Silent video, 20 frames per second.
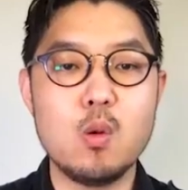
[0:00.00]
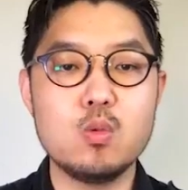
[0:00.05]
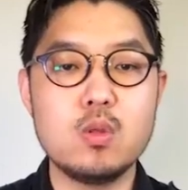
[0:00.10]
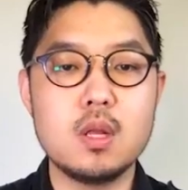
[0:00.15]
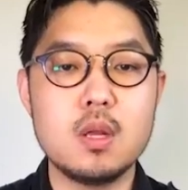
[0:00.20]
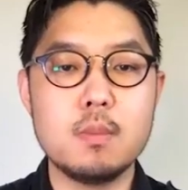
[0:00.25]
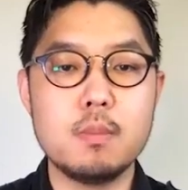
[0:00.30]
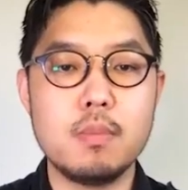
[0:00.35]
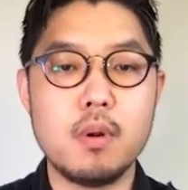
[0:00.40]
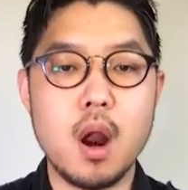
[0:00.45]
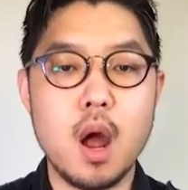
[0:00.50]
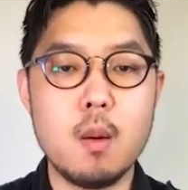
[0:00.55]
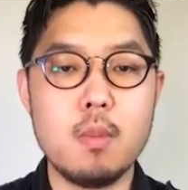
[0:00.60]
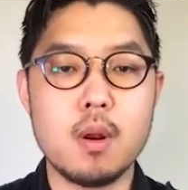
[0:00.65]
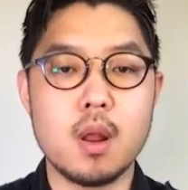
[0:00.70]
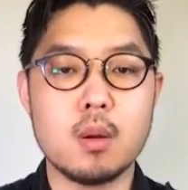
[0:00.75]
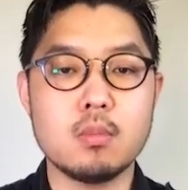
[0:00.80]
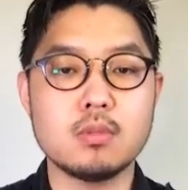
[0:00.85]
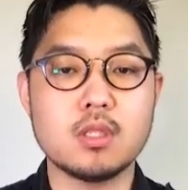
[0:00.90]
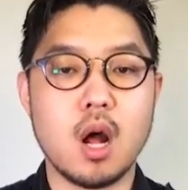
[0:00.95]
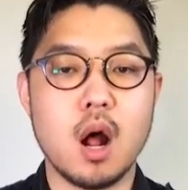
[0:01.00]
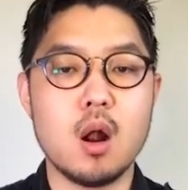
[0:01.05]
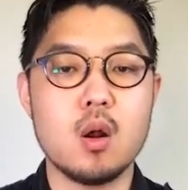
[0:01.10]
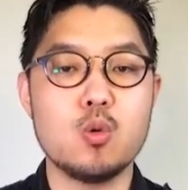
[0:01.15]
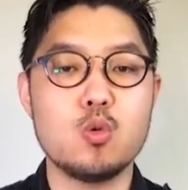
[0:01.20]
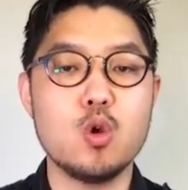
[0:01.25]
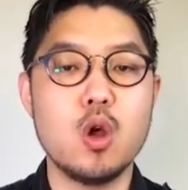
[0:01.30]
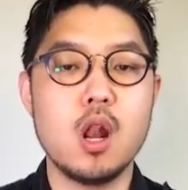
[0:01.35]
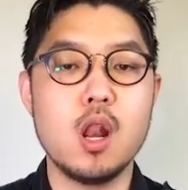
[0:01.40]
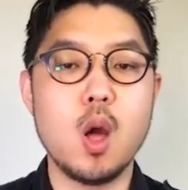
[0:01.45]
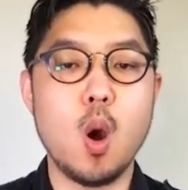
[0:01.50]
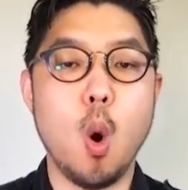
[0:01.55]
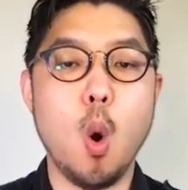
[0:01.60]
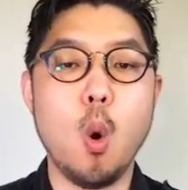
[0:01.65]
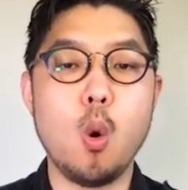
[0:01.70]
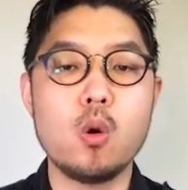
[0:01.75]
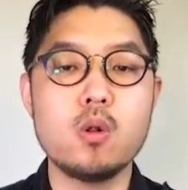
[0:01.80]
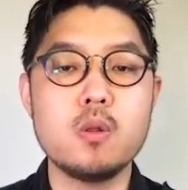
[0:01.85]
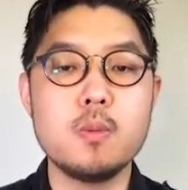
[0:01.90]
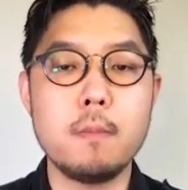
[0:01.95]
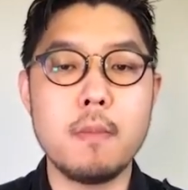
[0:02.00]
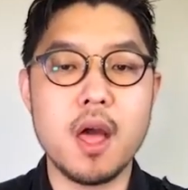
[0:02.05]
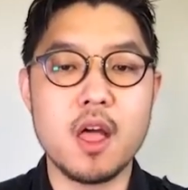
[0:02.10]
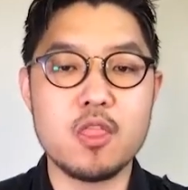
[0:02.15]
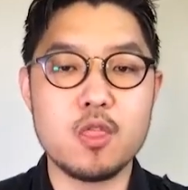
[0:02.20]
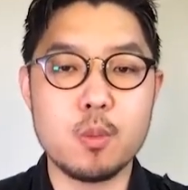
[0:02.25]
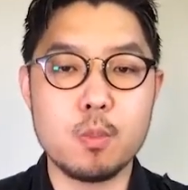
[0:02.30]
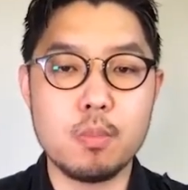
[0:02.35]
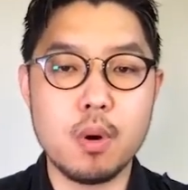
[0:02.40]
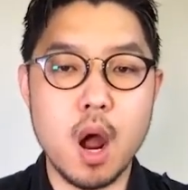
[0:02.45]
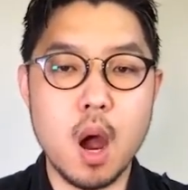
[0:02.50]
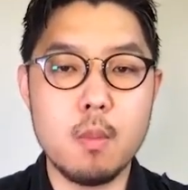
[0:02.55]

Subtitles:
Counting problems are really old math